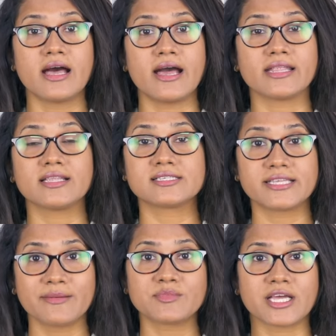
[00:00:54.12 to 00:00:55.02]
At the
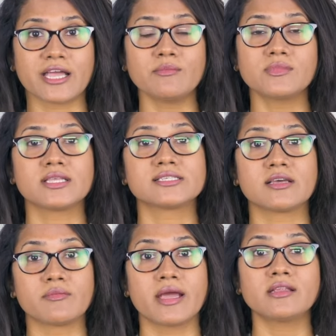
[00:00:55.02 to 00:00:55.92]
same time, this
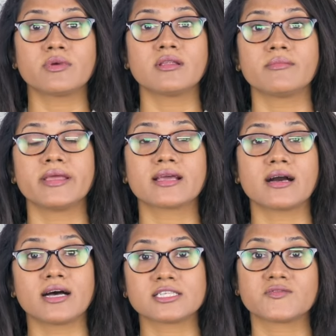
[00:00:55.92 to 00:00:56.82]
amend will make
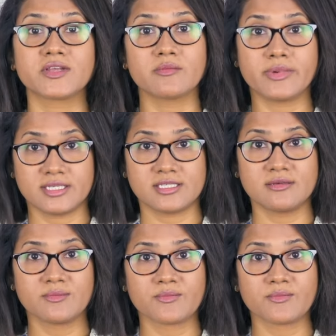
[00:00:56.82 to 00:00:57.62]
us feel better.